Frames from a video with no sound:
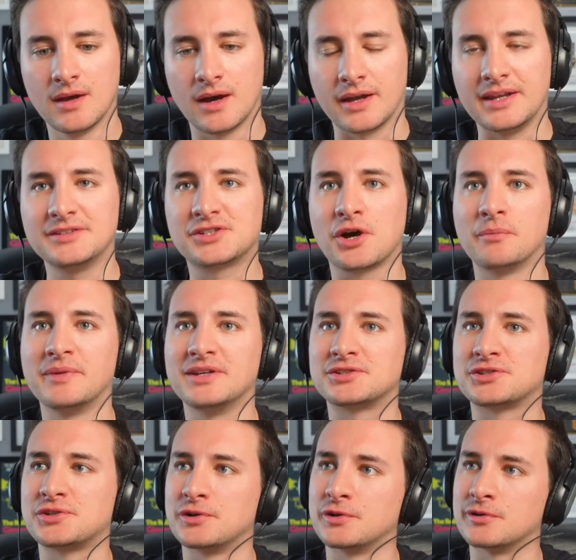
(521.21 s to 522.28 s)
and he told me a
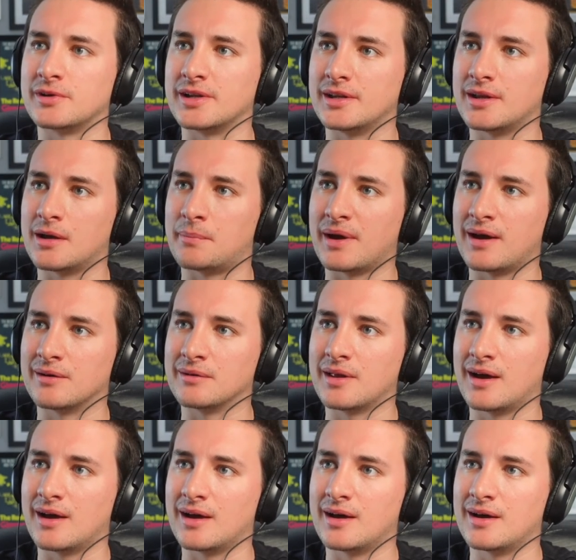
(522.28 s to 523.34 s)
story about
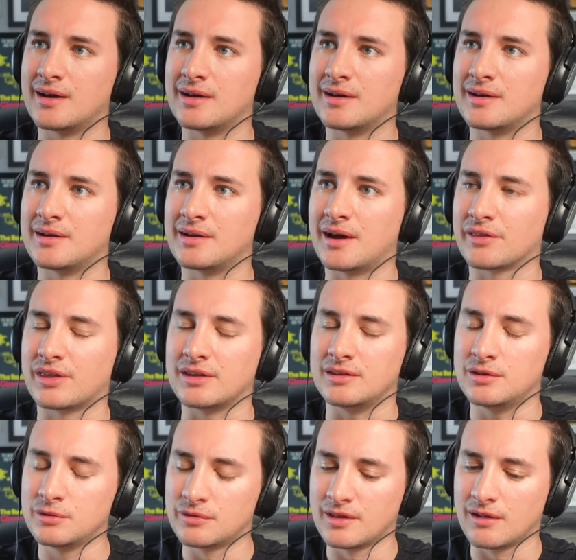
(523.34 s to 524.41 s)
uh, I think
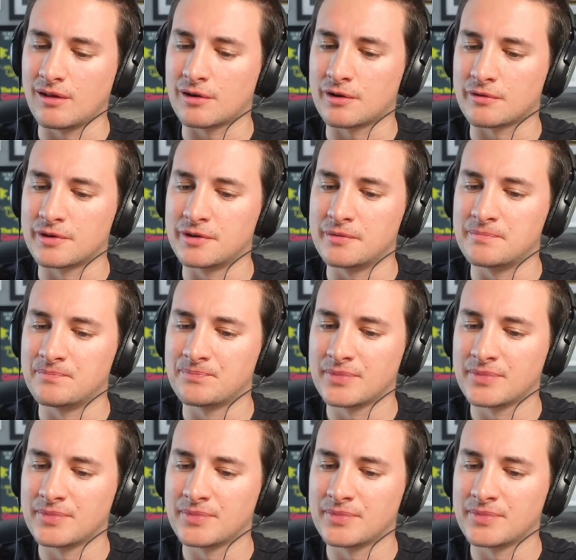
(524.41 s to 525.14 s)
you were in the locker room